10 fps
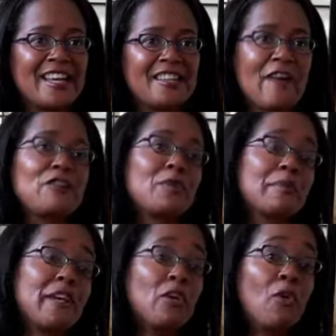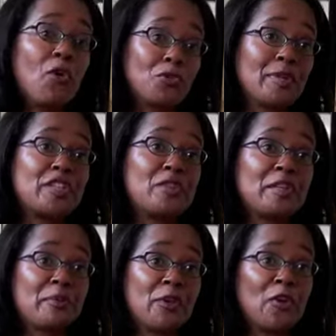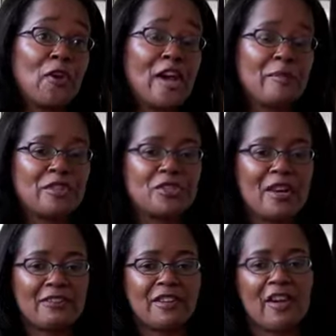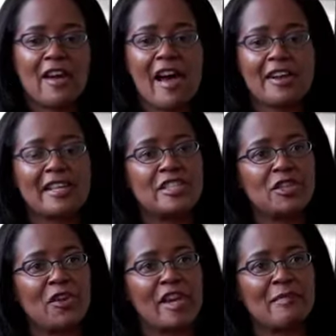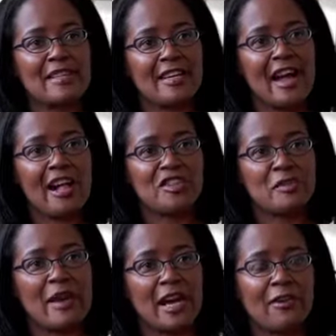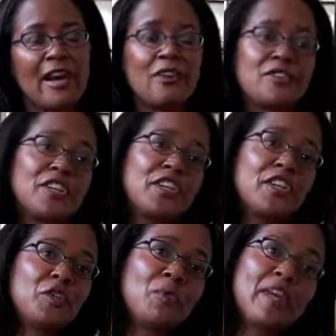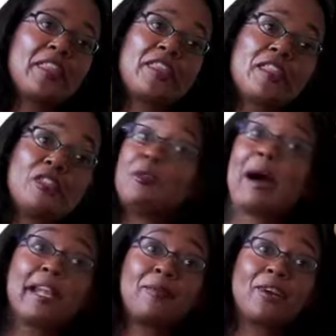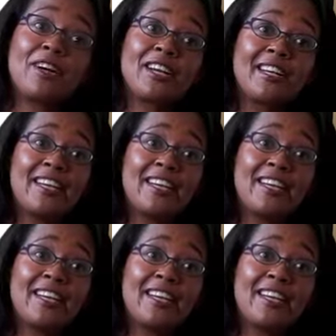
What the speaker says: That was one of my goals when I joined the program, was to try to figure out how to integrate my psychology background with the bodywork.